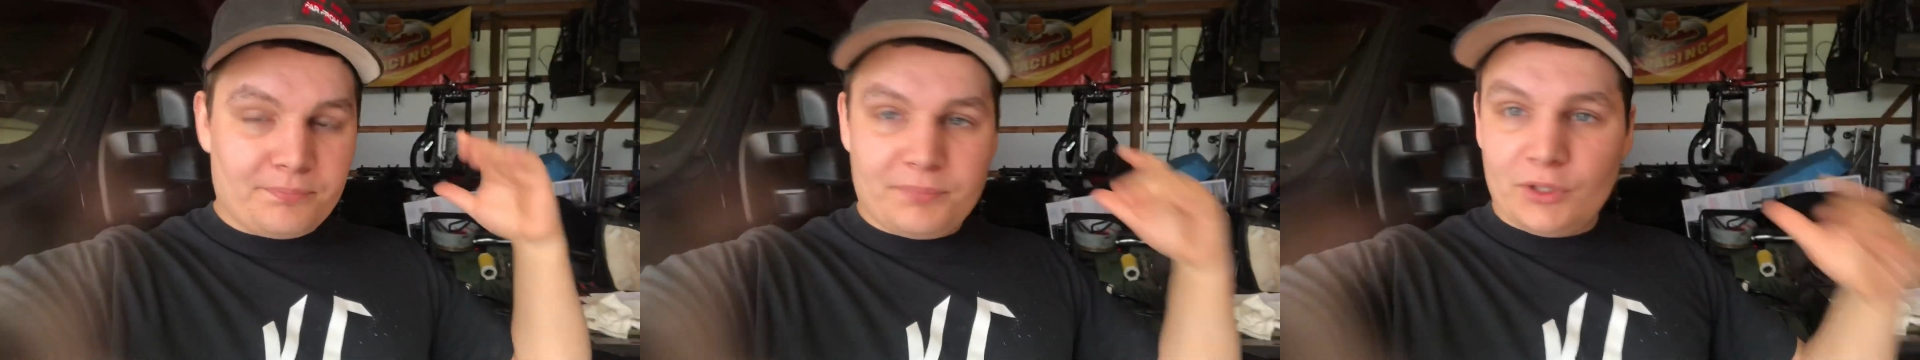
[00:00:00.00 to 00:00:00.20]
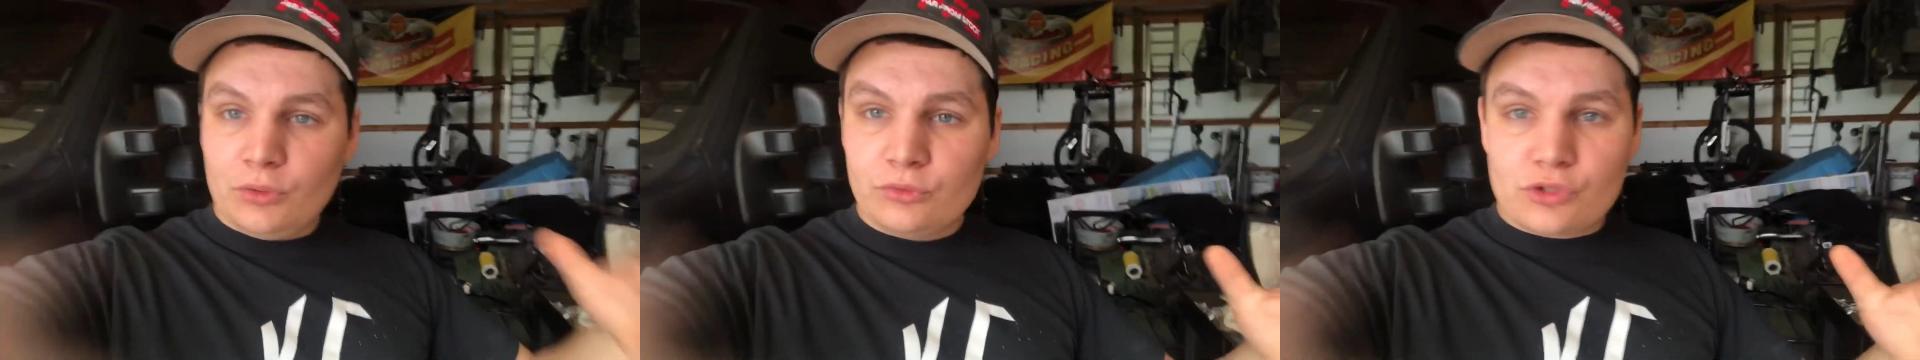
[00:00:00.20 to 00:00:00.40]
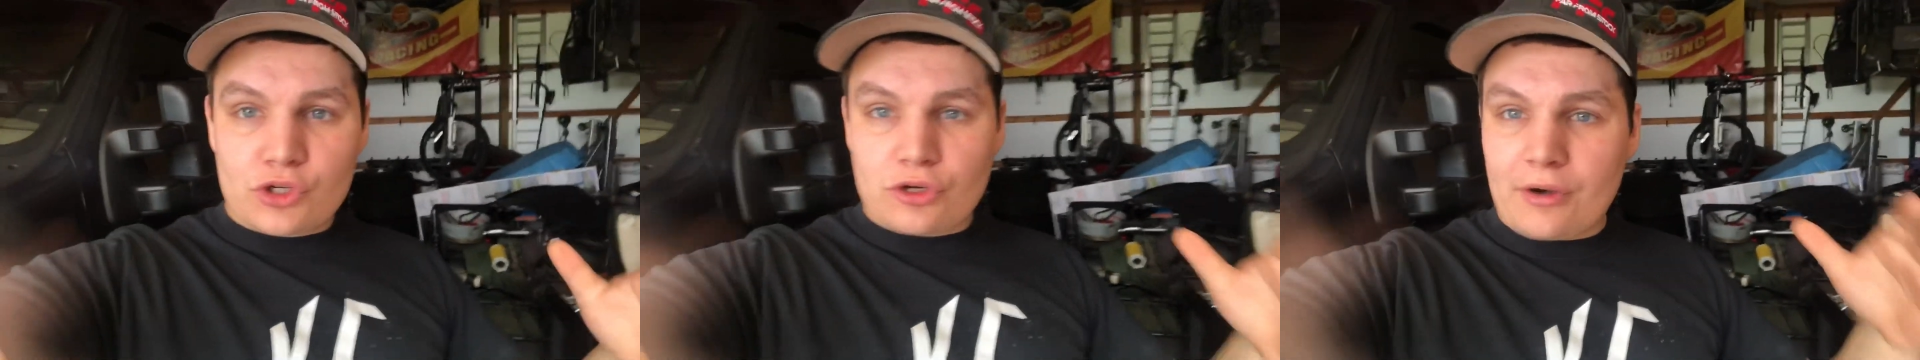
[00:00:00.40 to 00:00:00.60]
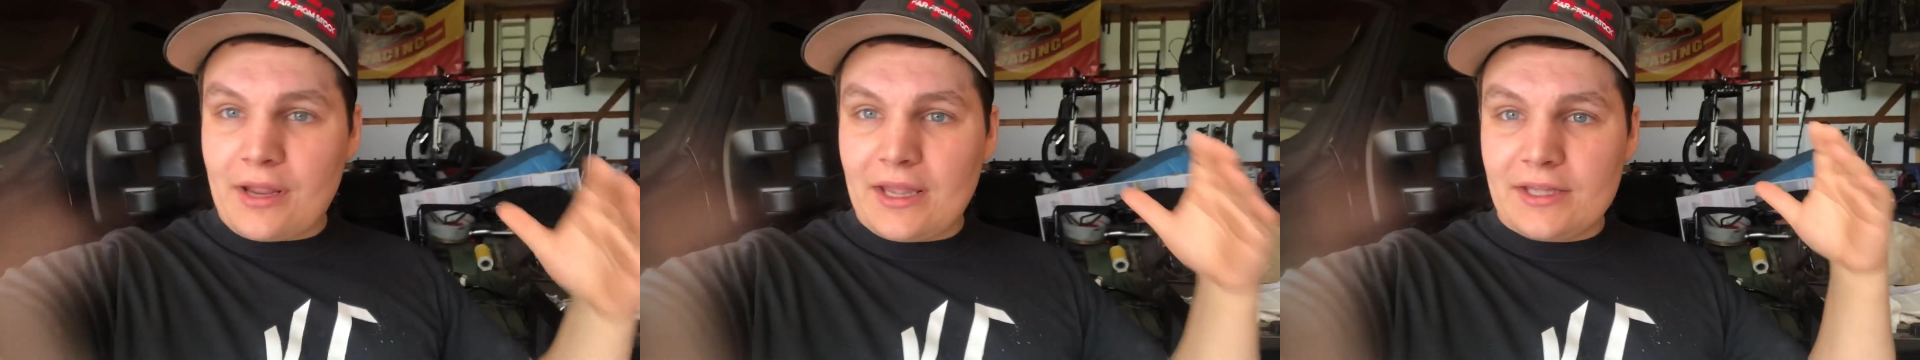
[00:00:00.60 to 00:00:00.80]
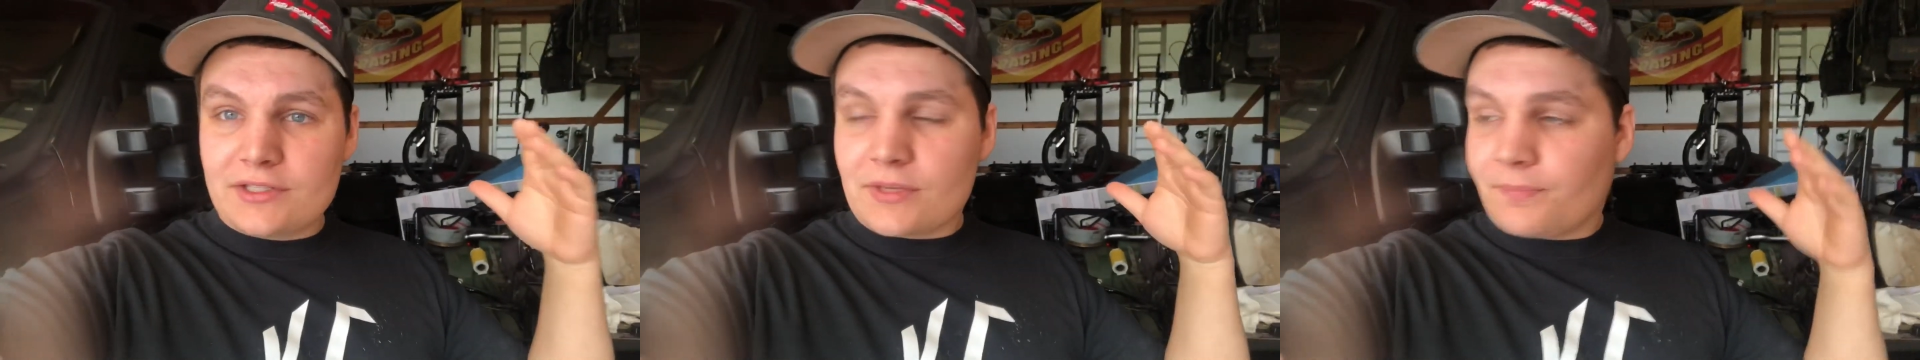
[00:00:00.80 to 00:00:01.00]
built
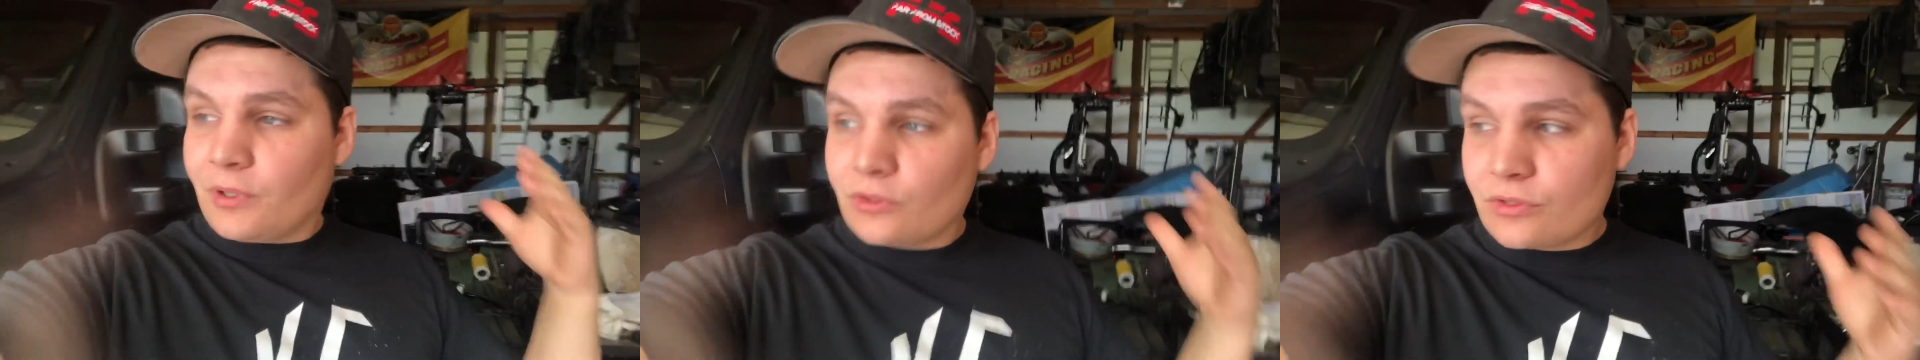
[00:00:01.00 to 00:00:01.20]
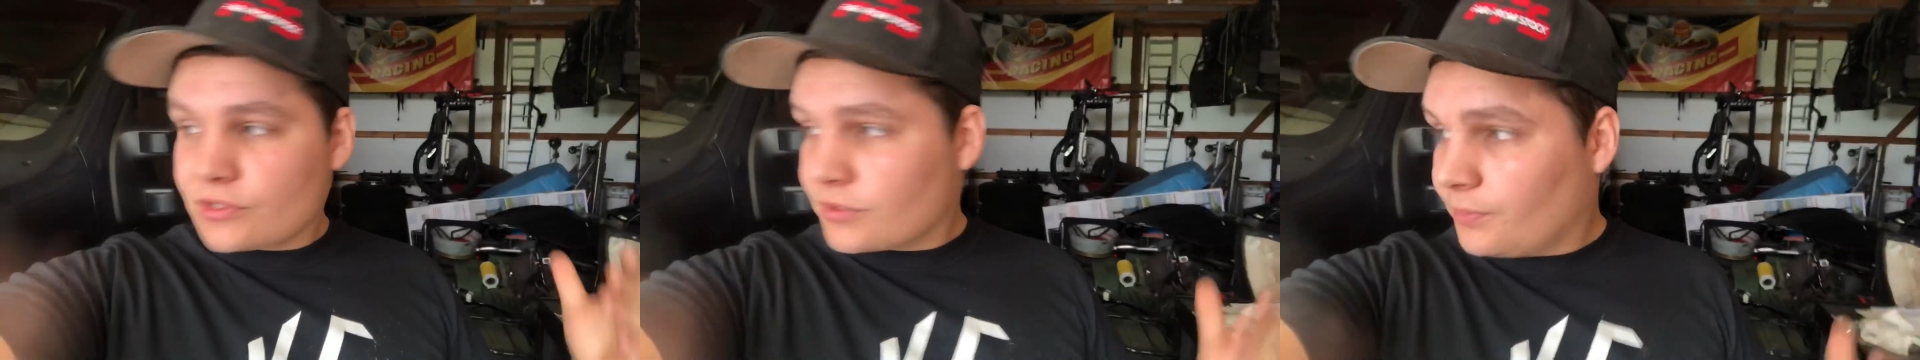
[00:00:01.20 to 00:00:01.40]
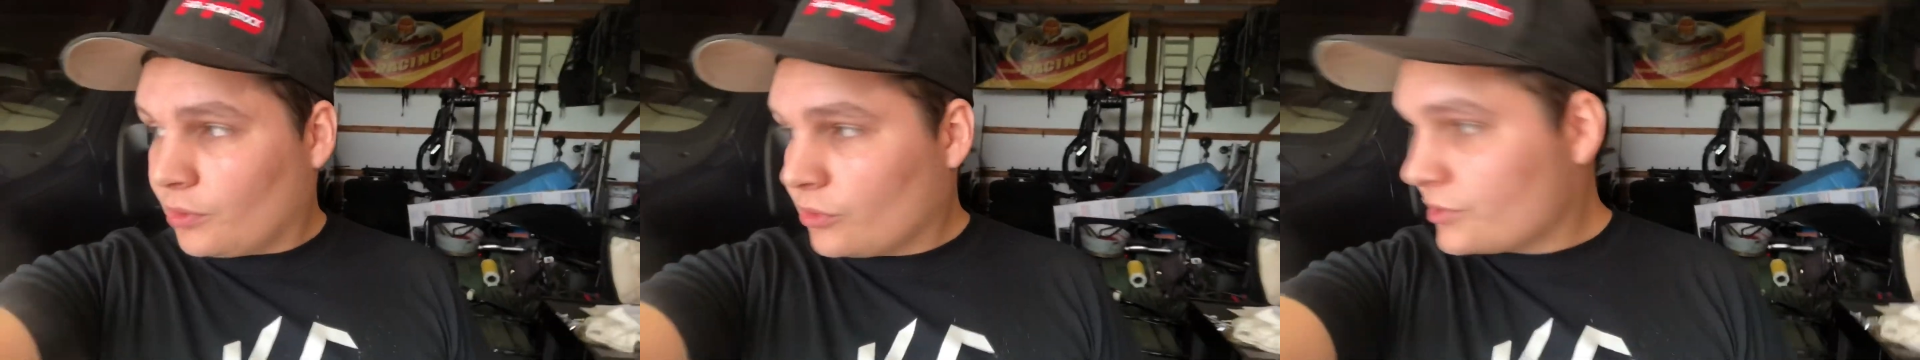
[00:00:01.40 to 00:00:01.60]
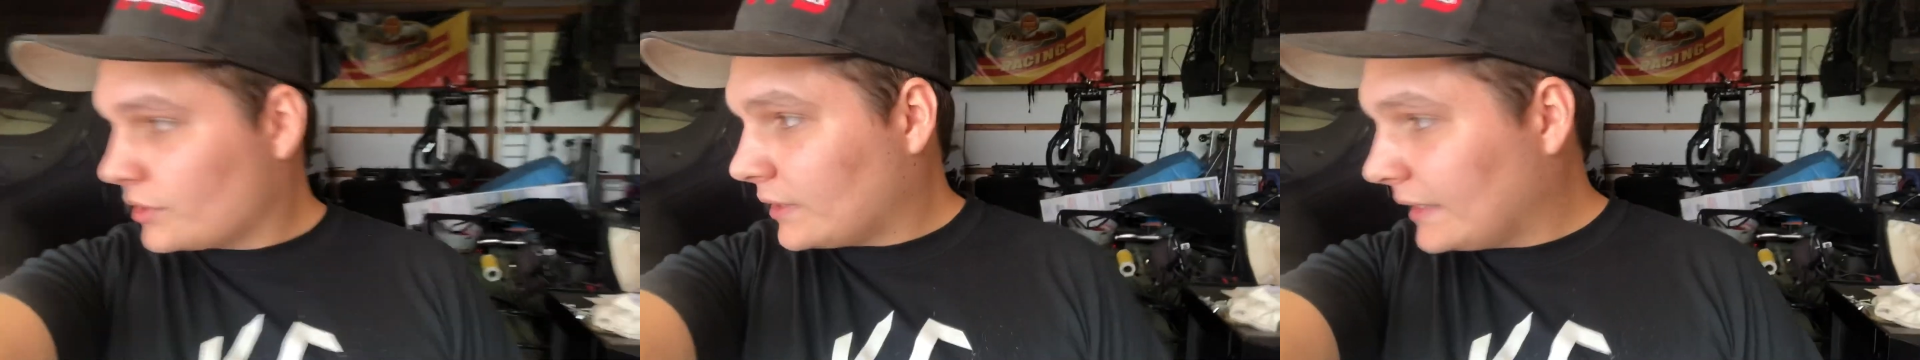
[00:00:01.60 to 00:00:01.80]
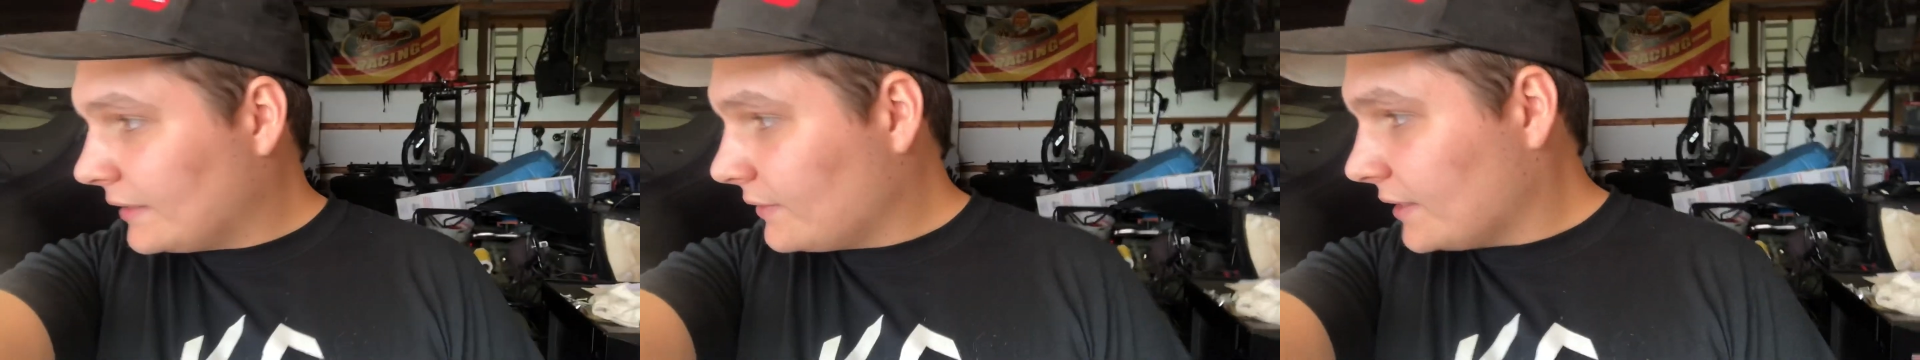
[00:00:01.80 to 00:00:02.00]
trans supposedly